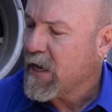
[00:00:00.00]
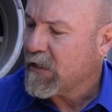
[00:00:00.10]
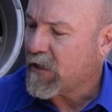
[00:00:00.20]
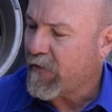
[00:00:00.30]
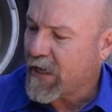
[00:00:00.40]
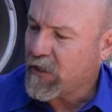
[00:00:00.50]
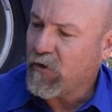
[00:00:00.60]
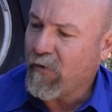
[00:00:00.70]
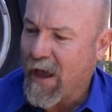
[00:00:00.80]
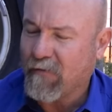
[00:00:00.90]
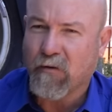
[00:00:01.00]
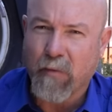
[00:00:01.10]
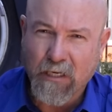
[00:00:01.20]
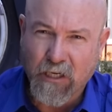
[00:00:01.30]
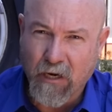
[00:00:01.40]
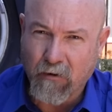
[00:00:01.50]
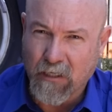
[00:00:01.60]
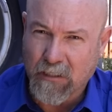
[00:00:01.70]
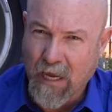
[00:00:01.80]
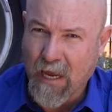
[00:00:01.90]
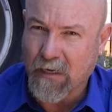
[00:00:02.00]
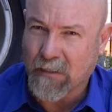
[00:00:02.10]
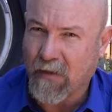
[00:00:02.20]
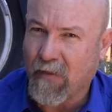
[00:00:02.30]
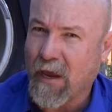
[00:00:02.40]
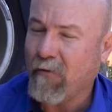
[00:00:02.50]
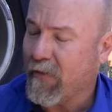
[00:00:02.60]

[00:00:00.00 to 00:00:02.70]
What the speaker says: So they do have some engineering standards in there,